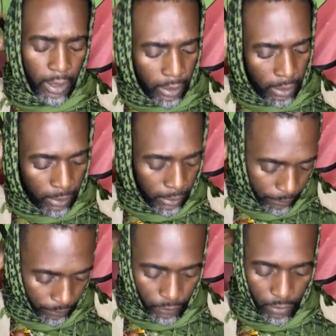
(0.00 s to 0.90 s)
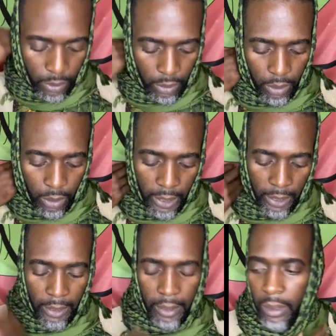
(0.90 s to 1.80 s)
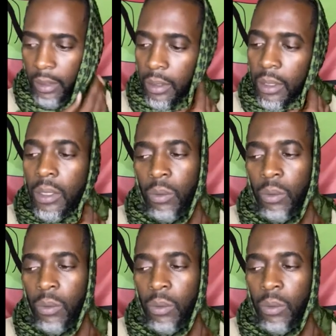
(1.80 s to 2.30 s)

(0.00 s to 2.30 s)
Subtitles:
And I